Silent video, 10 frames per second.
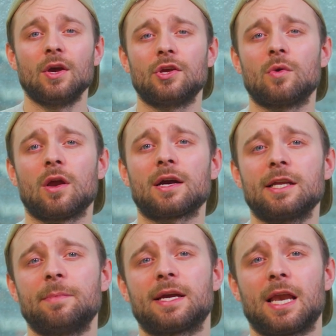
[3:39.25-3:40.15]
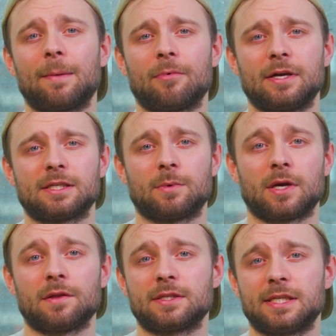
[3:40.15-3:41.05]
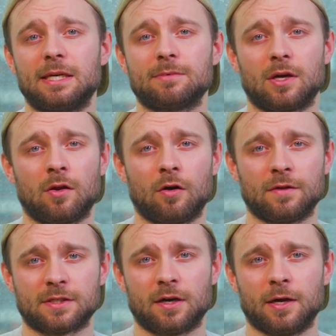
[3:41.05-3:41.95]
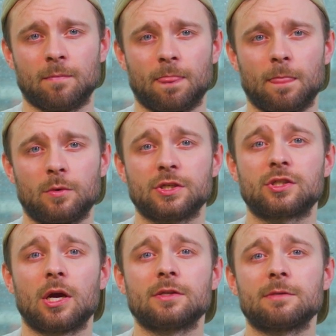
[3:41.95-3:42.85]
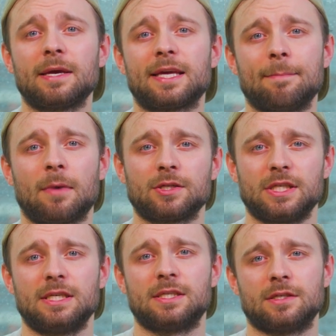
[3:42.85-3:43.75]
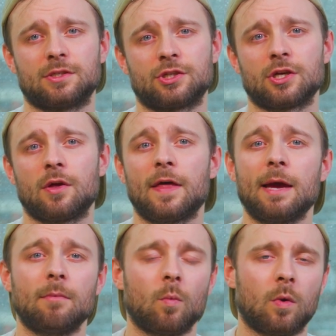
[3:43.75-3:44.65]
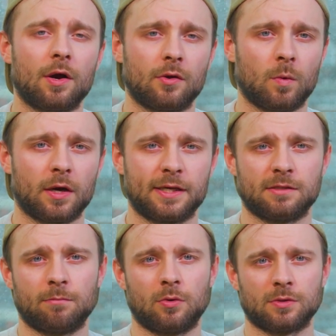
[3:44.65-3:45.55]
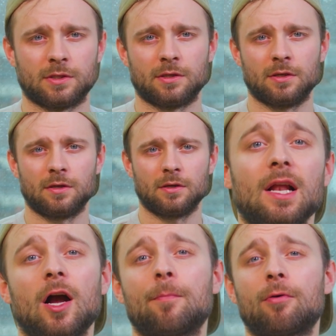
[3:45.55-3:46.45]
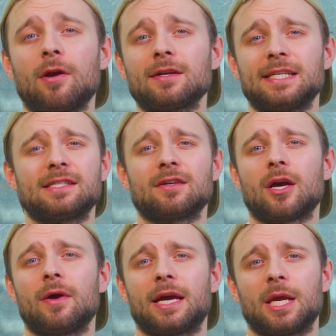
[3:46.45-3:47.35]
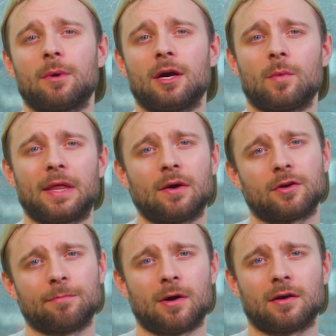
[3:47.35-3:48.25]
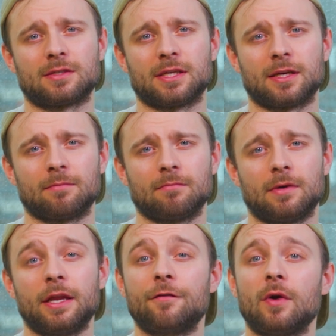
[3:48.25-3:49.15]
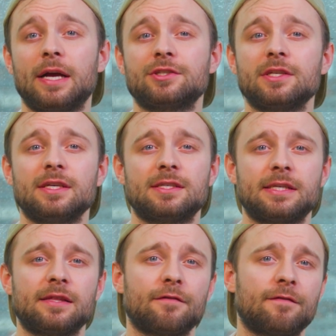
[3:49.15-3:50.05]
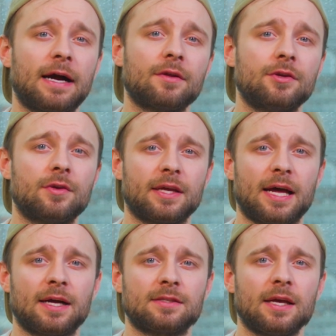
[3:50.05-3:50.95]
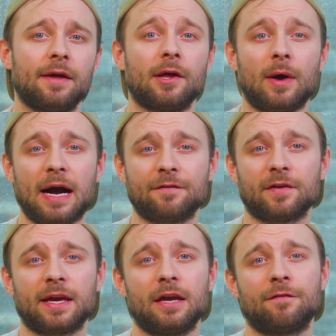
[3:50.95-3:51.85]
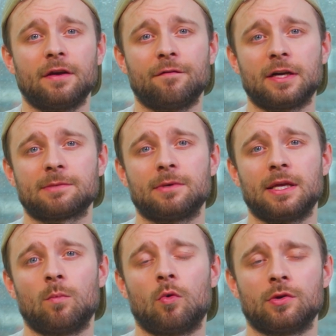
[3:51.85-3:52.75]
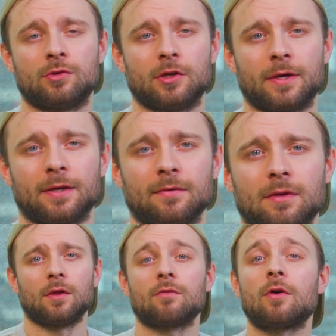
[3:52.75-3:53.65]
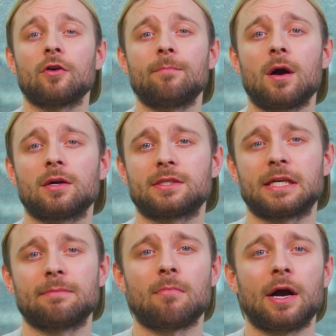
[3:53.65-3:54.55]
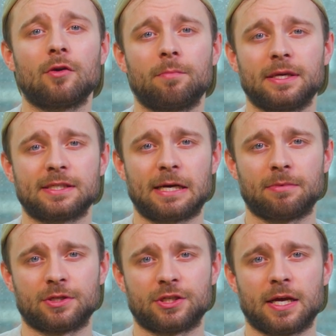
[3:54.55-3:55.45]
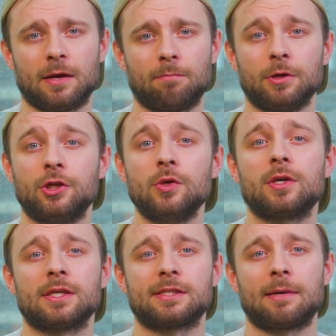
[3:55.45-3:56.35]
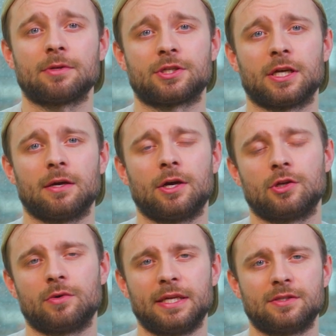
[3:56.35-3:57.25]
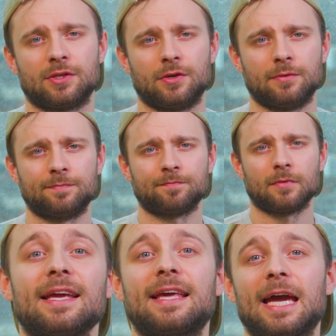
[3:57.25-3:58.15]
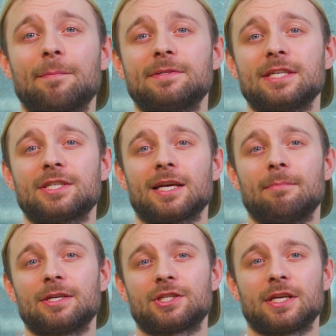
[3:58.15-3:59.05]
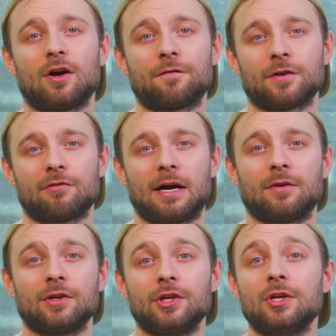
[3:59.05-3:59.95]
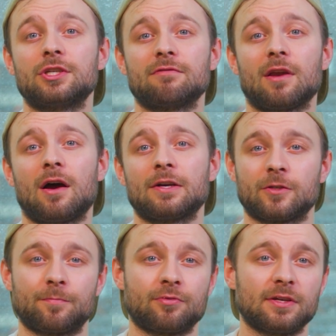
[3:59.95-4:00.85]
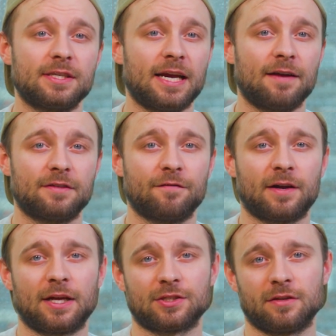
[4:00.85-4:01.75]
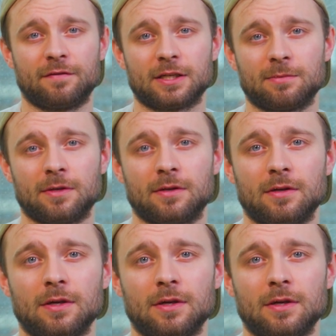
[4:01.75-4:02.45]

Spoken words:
You will likely be collaborating with other teams a lot of the time, which is going to make it much easier to show them why your work is important. A product isn't going anywhere without good marketing, and if your engineers see the value you can add, they'll advocate for investment in what you're doing. The role of marketing might not be established yet, but you can establish it and you'll need to. Getting positioning and messaging off the ground usually relies on a pretty hefty financial investment.